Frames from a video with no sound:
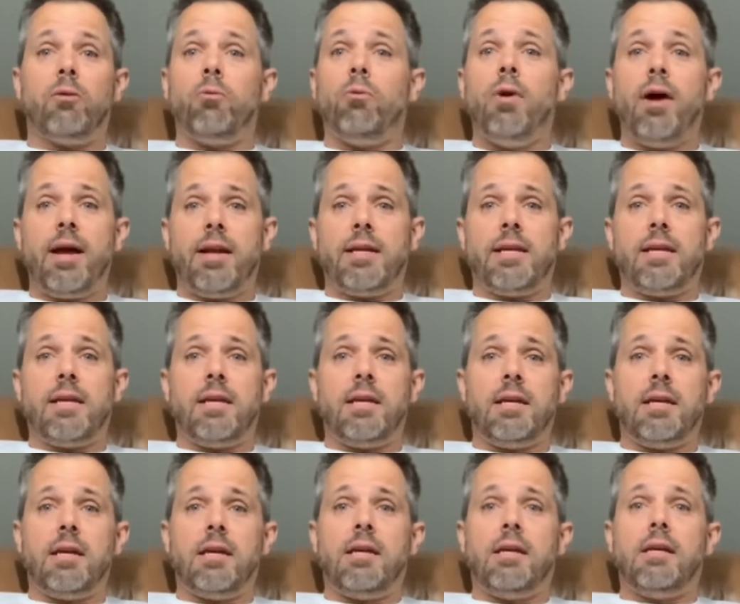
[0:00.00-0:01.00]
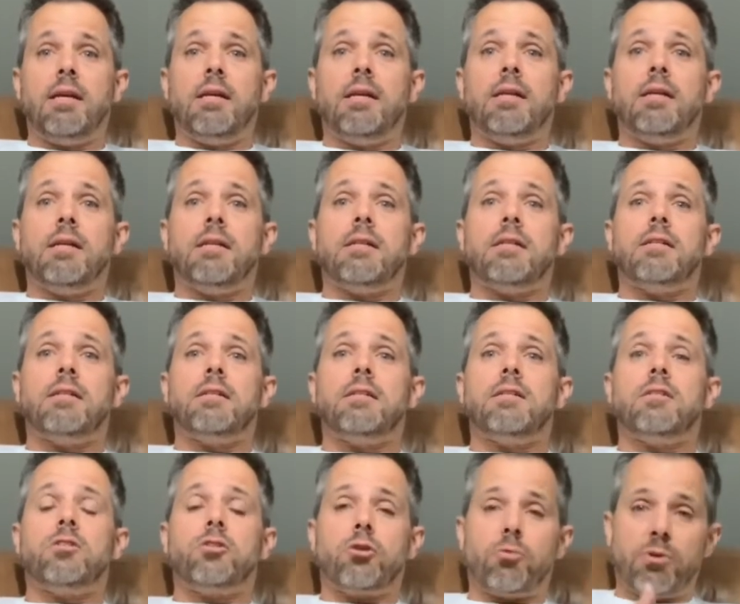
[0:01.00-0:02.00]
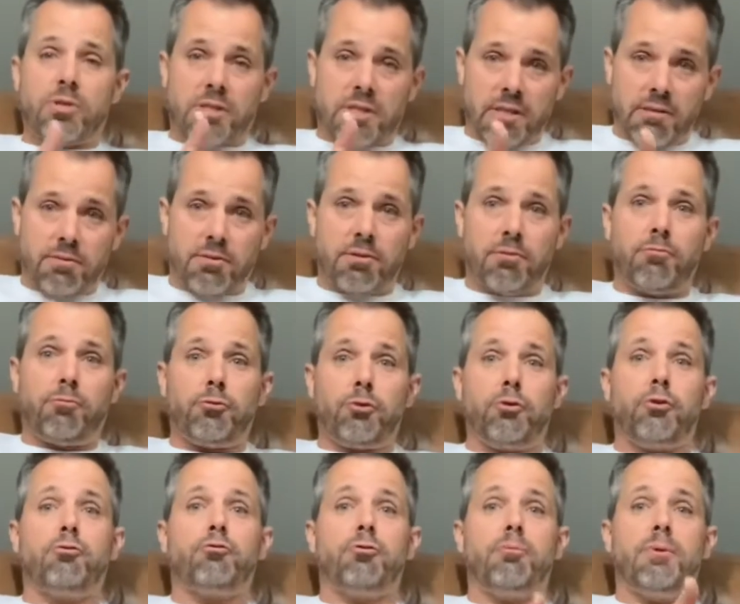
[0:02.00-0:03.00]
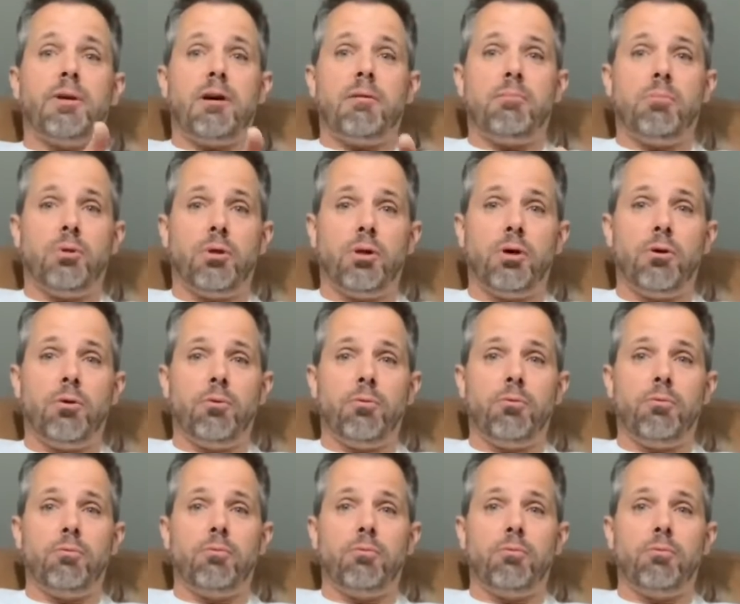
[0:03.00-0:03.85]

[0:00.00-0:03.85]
ready to receive some fluid from down below.